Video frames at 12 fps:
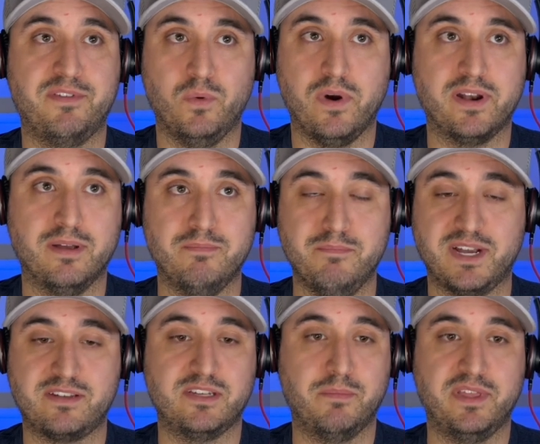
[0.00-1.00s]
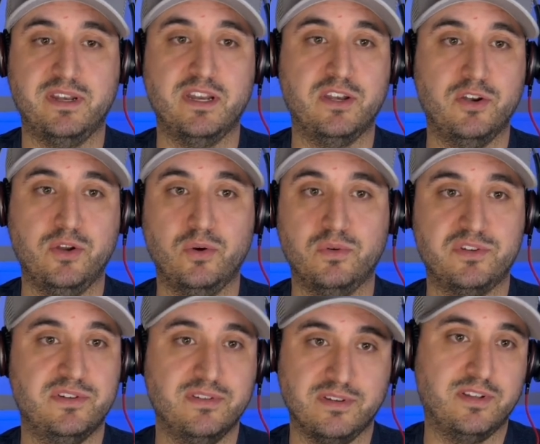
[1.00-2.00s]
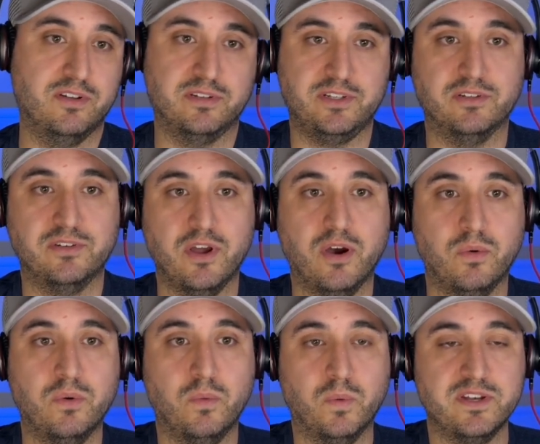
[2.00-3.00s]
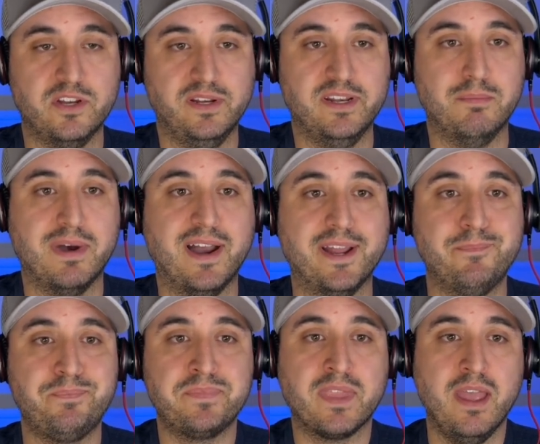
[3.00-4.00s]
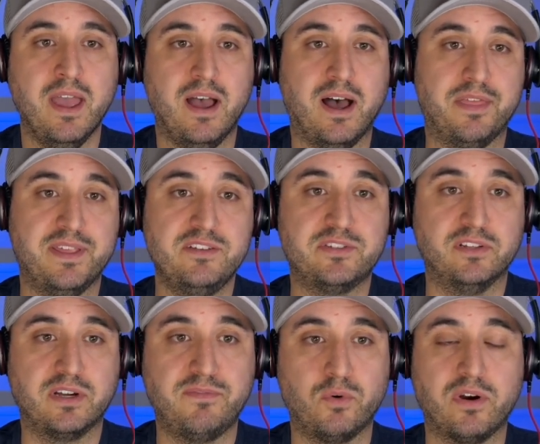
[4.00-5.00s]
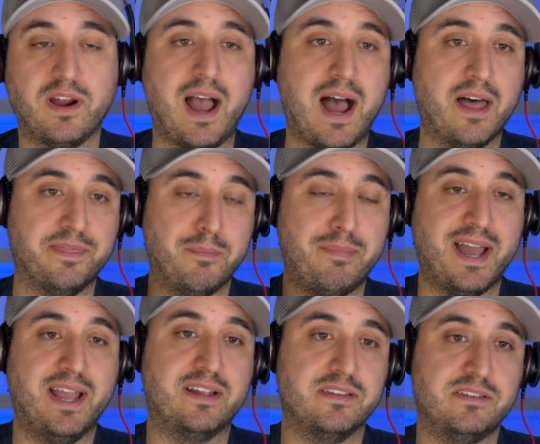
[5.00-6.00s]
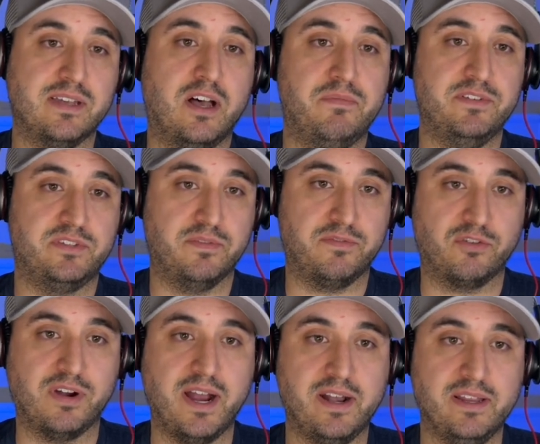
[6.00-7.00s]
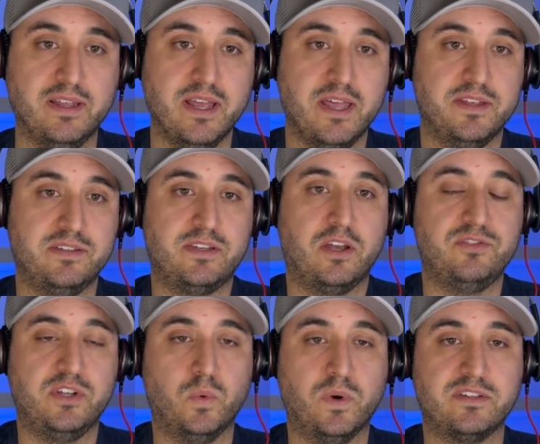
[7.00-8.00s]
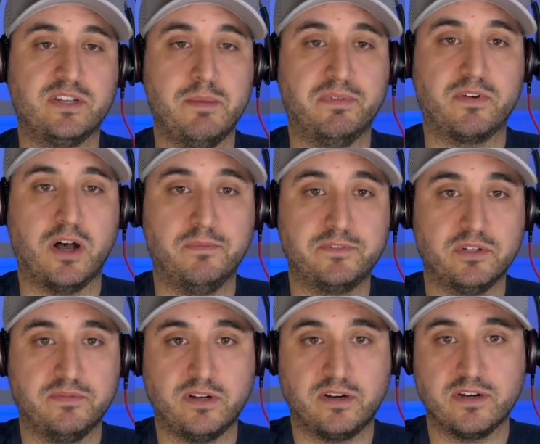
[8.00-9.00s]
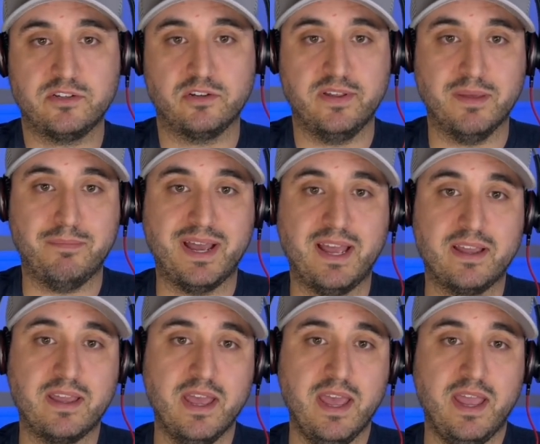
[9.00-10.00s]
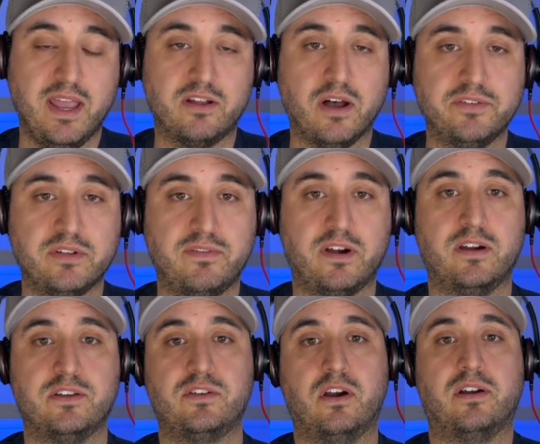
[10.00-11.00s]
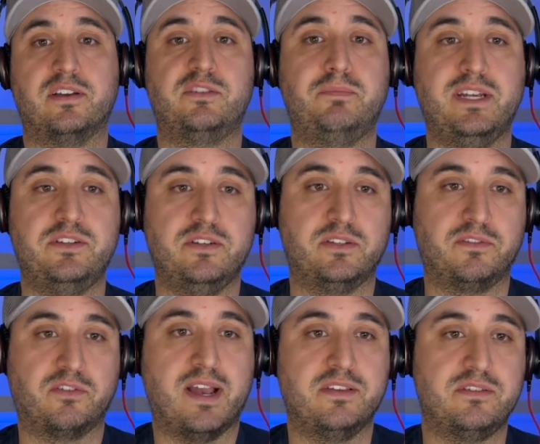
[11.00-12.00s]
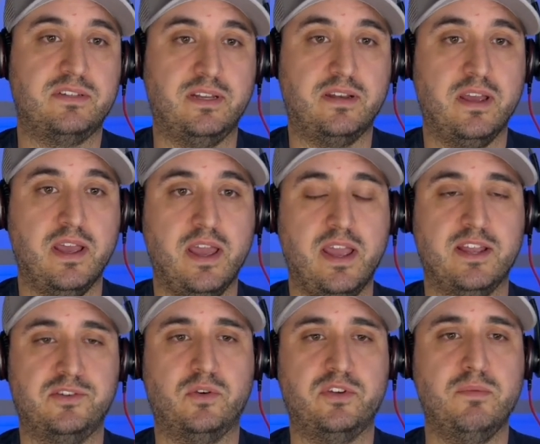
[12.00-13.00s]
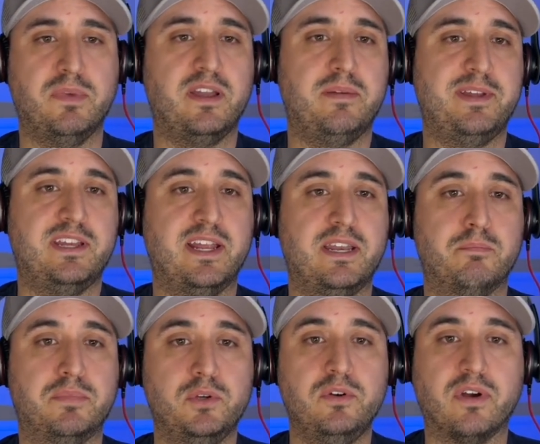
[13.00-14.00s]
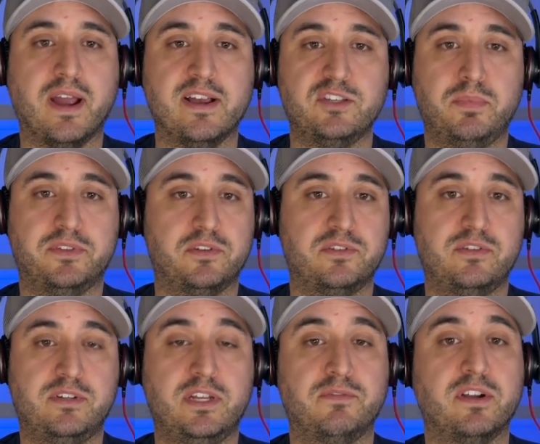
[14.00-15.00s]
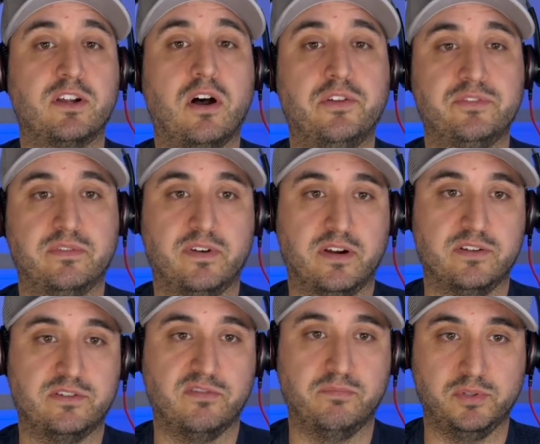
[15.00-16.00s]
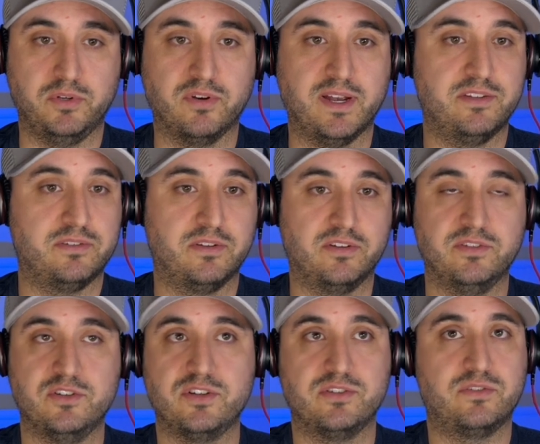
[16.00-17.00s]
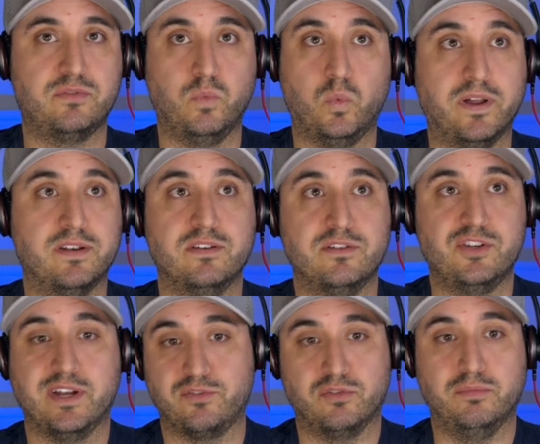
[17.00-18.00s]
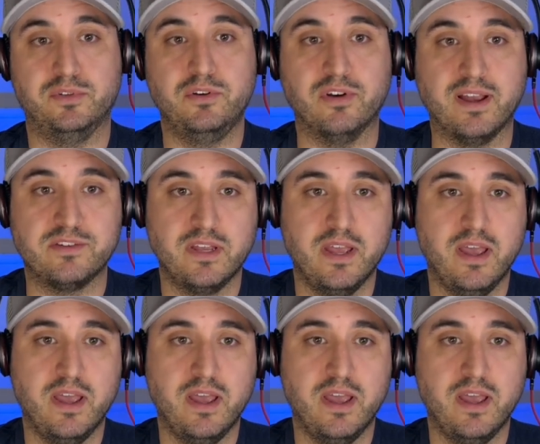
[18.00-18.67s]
you want to mix something in new, you'll know what you need to buy. Things to look for on the bag itself is the variety. This tells you what type of cultivars are in the bag, and cultivars are a species of grass seed. And so you might be getting bluegrass, but there's different cultivars of bluegrass. There isn't just one general bluegrass.